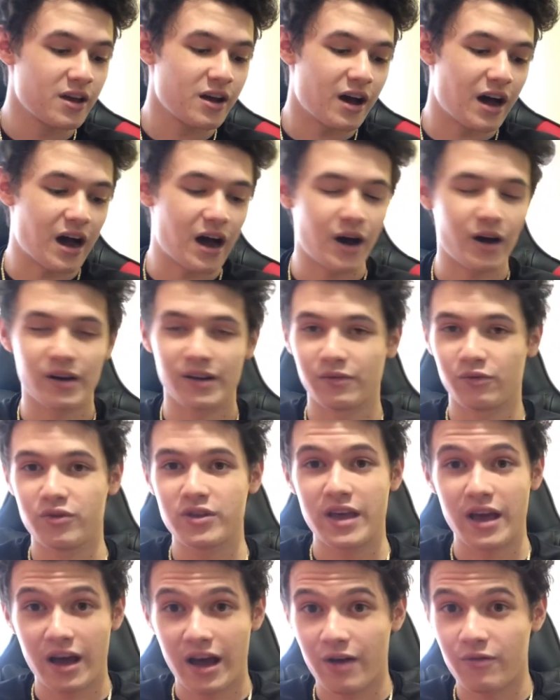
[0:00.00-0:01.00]
uh, we,
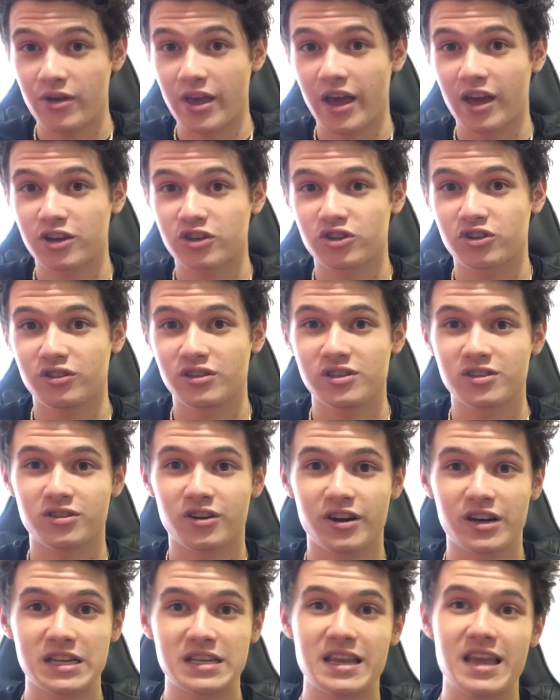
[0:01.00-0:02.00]
we actually
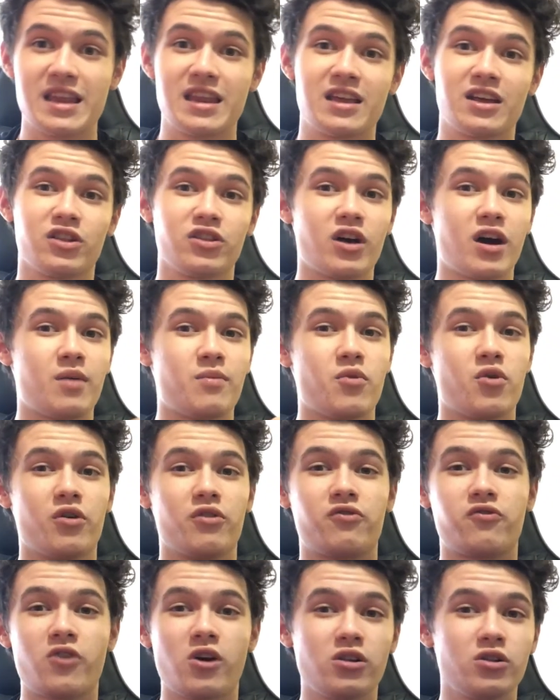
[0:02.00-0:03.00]
started gaining a lot more
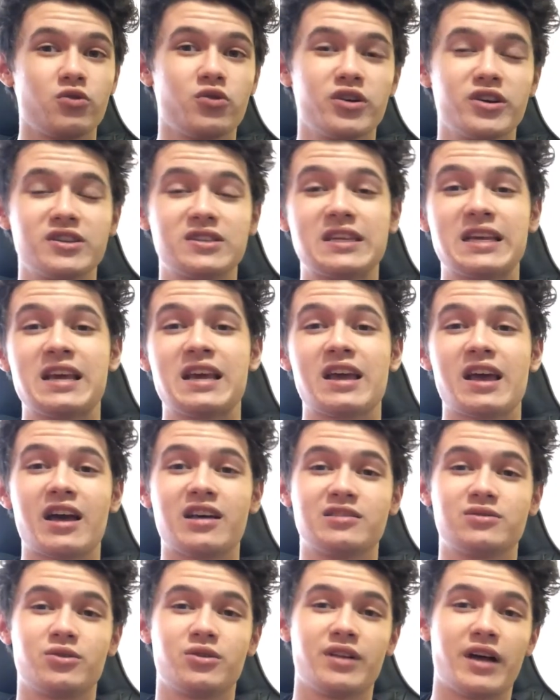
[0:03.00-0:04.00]
followers
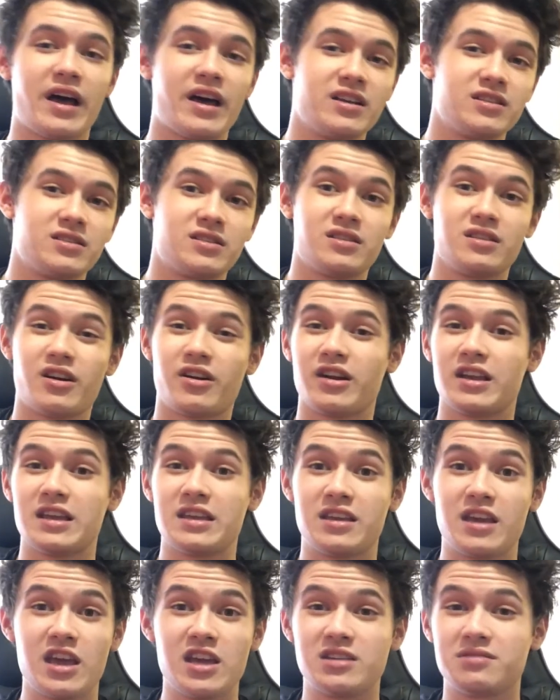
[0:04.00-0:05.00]
as well as our
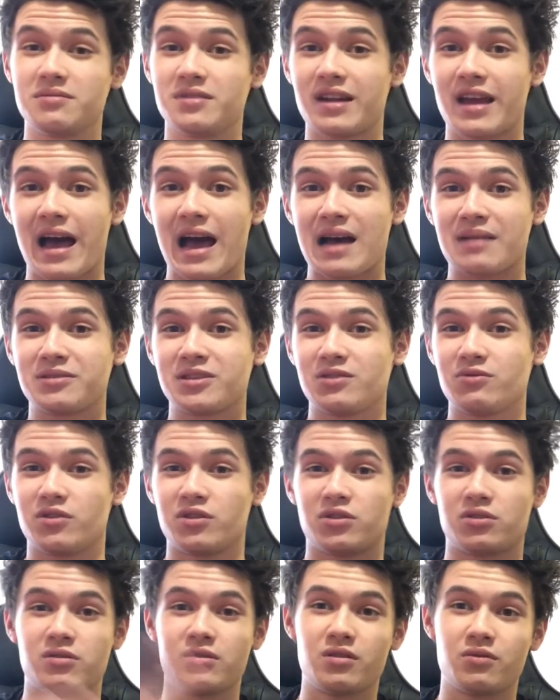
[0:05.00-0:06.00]
engagement absolutely
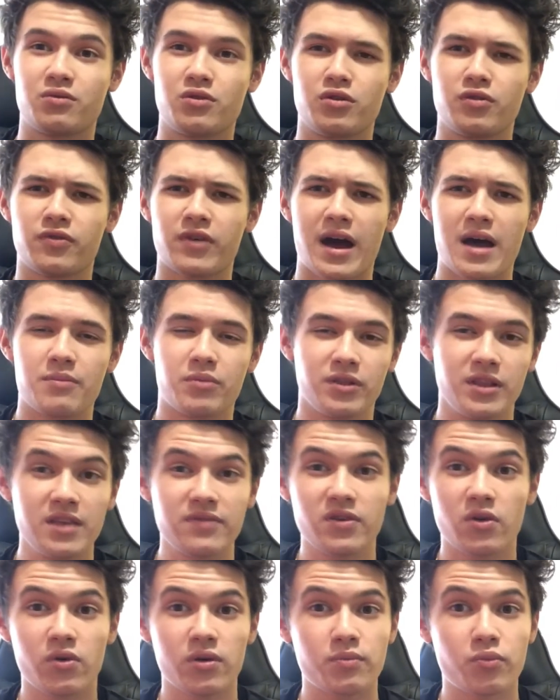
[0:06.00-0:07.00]
went through the roof. I believe
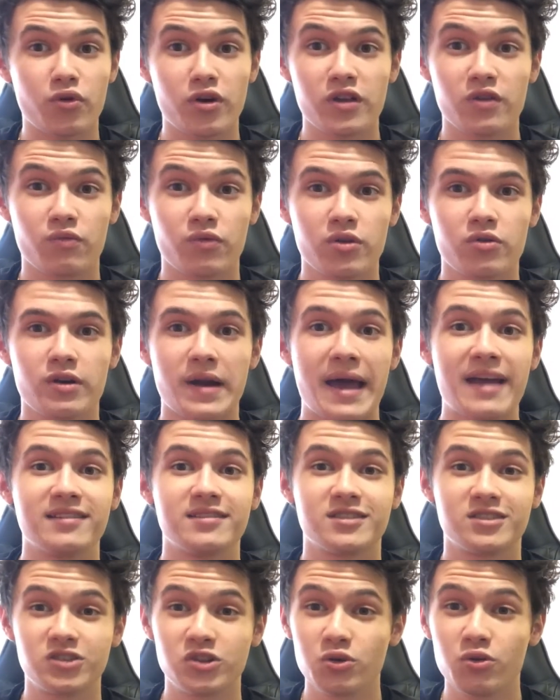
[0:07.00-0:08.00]
at one point we were
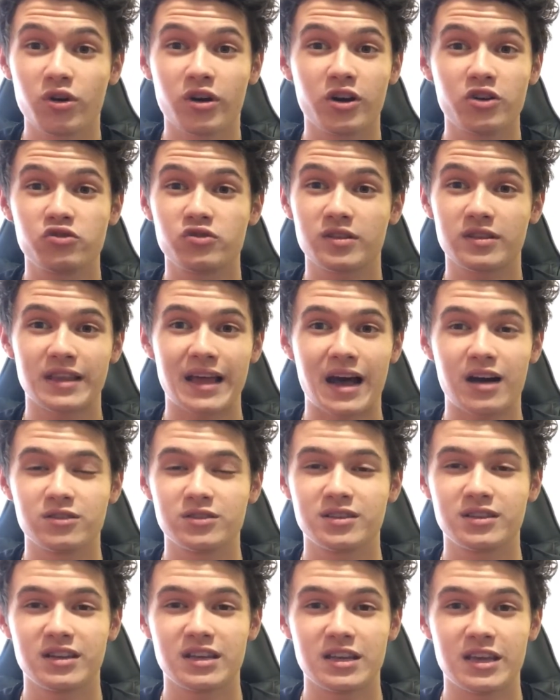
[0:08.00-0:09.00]
at
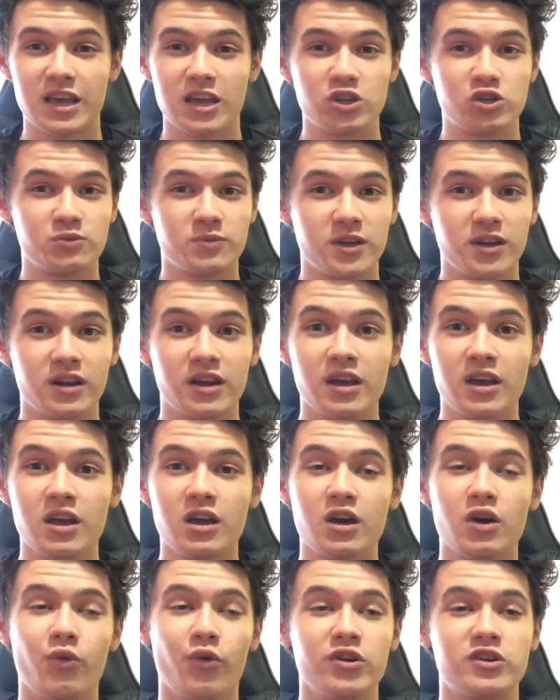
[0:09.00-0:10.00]
200,000 engagement,
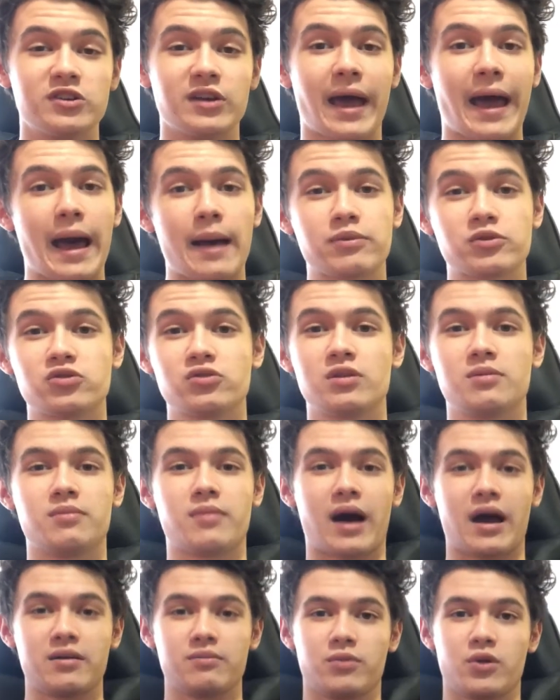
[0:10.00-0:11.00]
which is absolutely
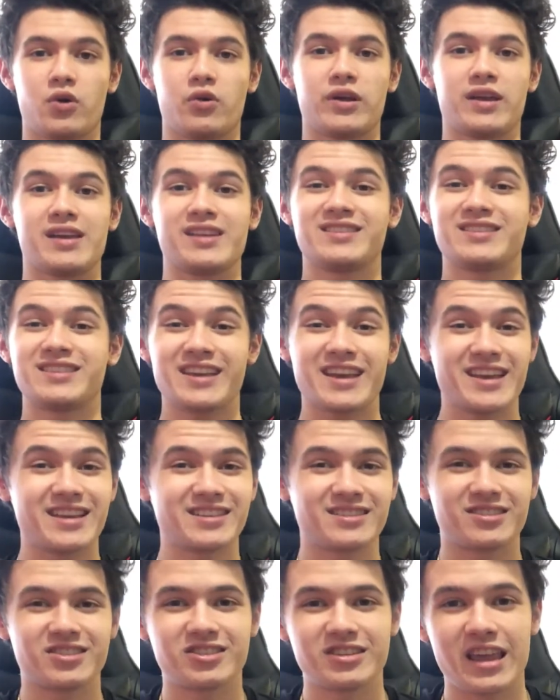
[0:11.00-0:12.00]
mind-blowing. It's
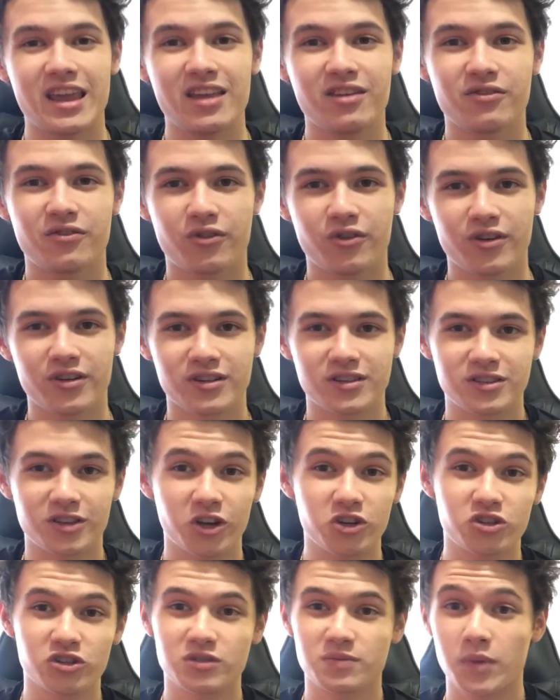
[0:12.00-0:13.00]
insane for
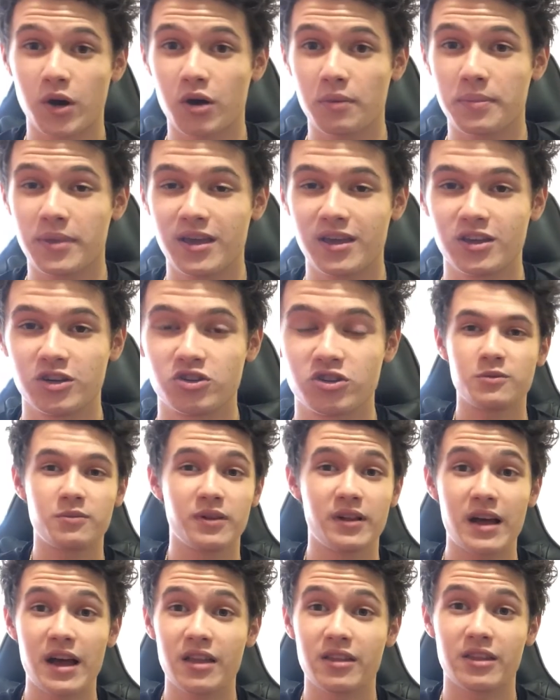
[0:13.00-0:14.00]
such a small page. Super
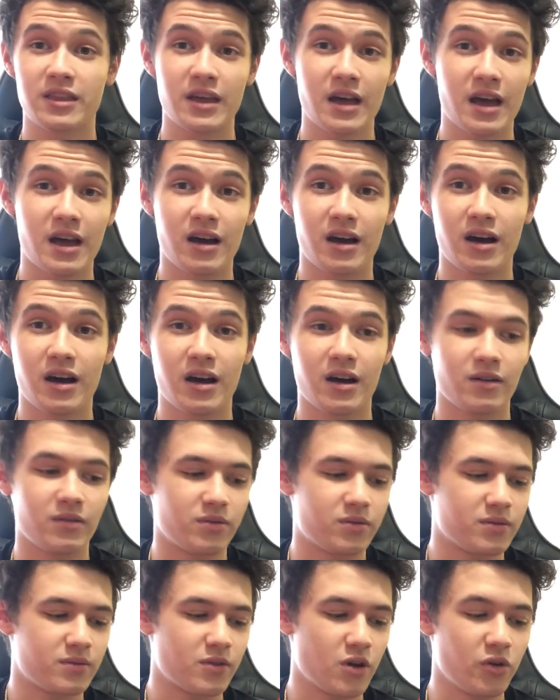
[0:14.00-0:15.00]
glad that uh,
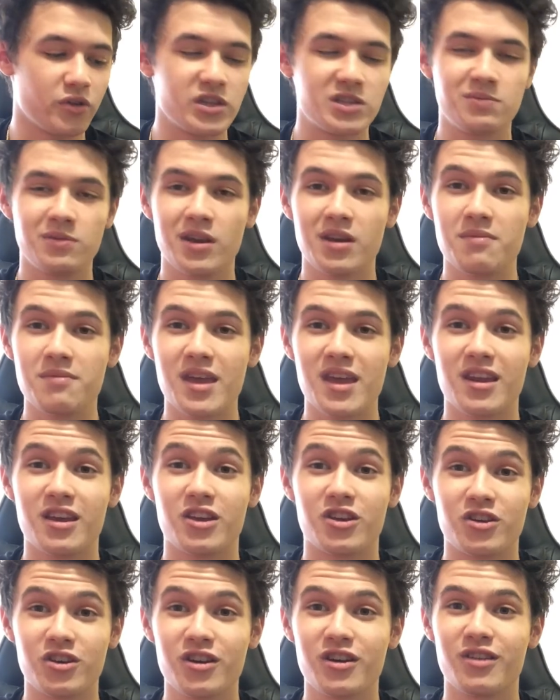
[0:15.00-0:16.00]
Only Speeding made a
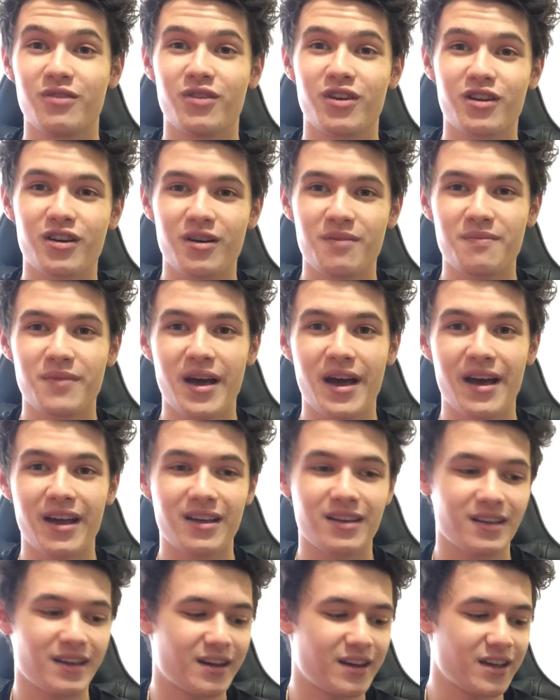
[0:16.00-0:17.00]
good comeback,
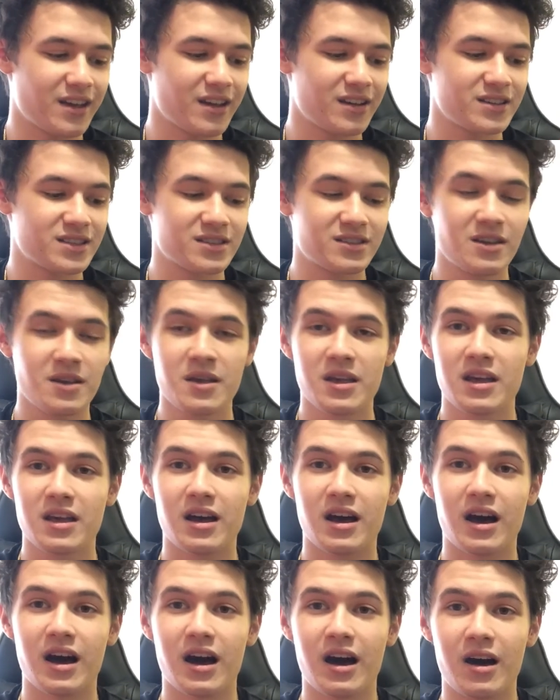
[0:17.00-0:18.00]
and I guess
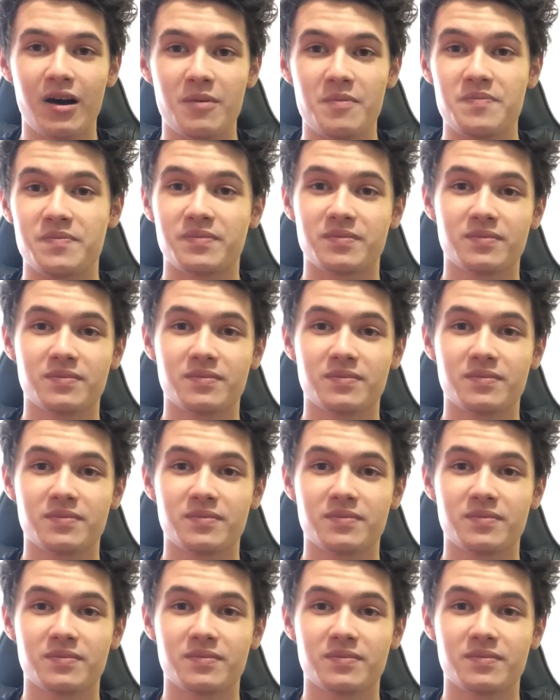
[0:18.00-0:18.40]
um,